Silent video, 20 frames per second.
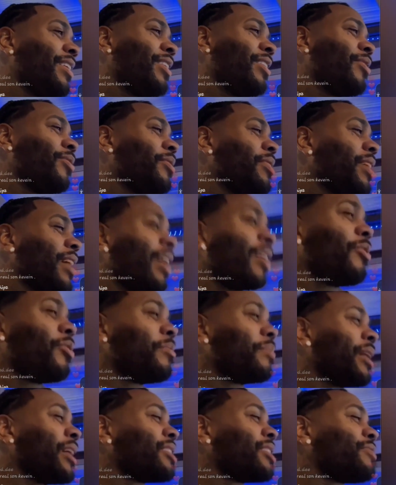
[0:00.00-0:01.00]
We'll
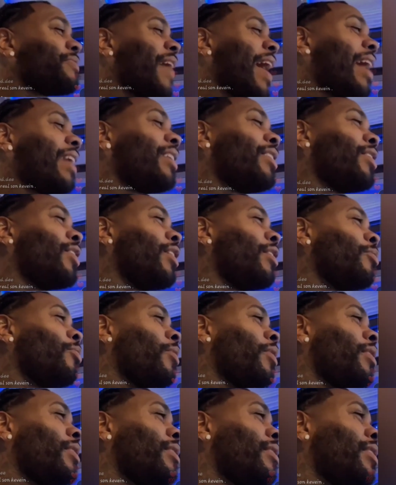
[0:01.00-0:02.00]
make this vow to love
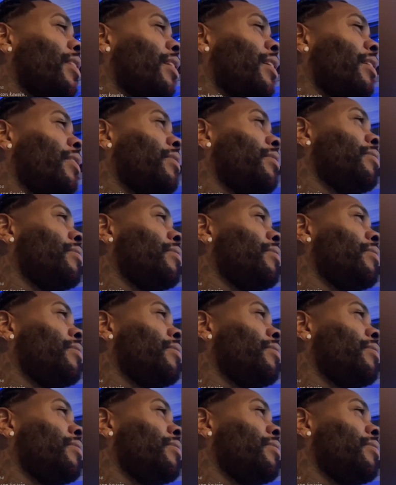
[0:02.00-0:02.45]
one another.